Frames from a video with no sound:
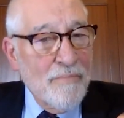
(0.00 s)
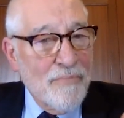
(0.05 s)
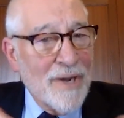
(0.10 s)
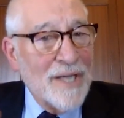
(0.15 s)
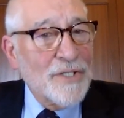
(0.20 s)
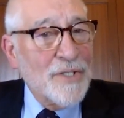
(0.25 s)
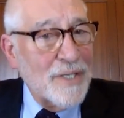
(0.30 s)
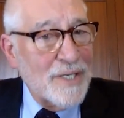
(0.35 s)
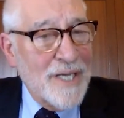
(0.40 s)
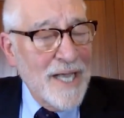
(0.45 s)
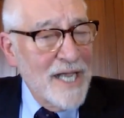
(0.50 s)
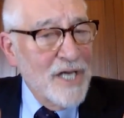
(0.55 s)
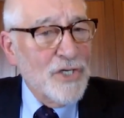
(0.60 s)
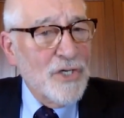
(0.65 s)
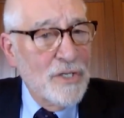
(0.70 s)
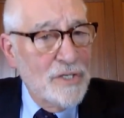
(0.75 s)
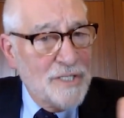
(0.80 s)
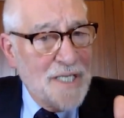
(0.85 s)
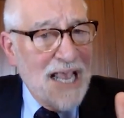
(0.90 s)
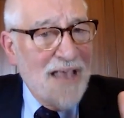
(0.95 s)

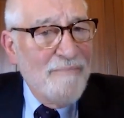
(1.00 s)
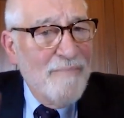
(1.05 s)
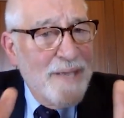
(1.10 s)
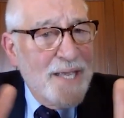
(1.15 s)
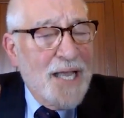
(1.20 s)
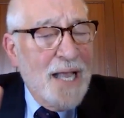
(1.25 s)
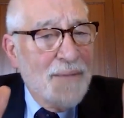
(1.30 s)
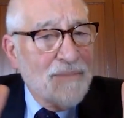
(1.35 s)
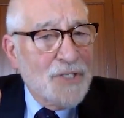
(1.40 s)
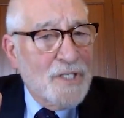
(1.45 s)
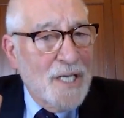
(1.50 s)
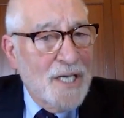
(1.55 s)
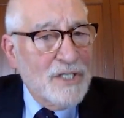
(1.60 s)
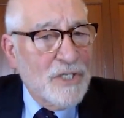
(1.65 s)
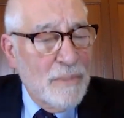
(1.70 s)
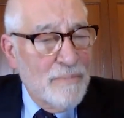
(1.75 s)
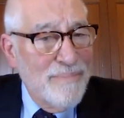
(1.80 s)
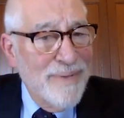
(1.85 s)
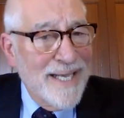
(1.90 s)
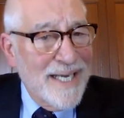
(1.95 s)
presentations have become
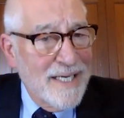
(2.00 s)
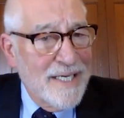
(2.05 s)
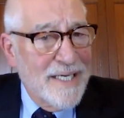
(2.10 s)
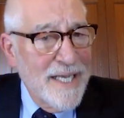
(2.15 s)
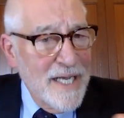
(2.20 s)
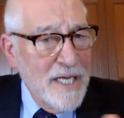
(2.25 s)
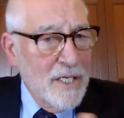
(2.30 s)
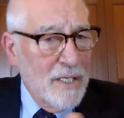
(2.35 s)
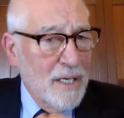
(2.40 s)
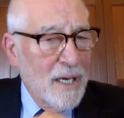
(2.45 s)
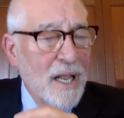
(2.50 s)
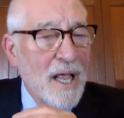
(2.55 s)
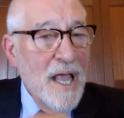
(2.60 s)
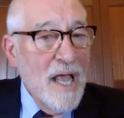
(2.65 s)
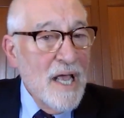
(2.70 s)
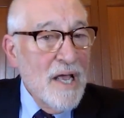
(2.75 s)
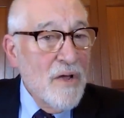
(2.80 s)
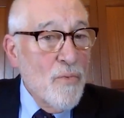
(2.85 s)
such a big deal,